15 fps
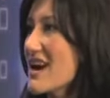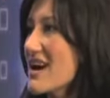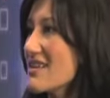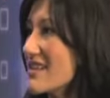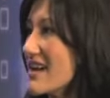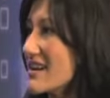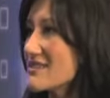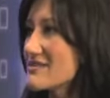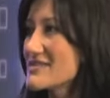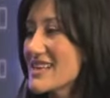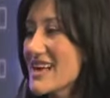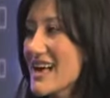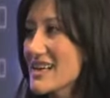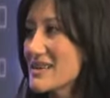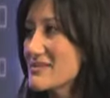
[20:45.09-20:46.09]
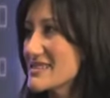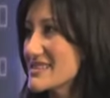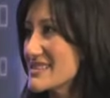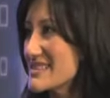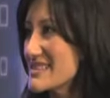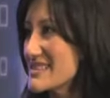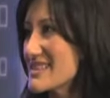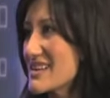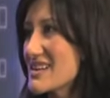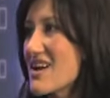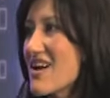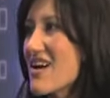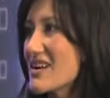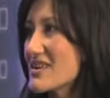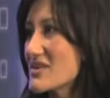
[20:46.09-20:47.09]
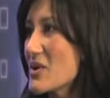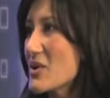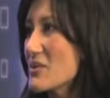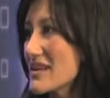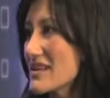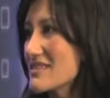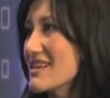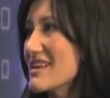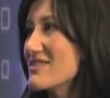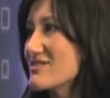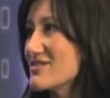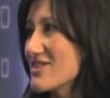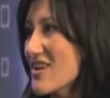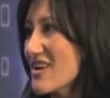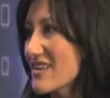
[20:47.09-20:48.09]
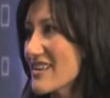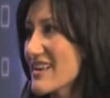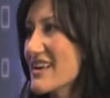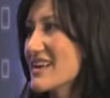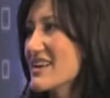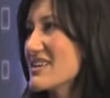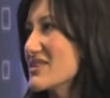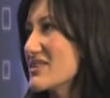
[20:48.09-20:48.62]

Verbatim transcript: A lot good. of times, yeah. this is an ongoing, lifelong, mm -hmm.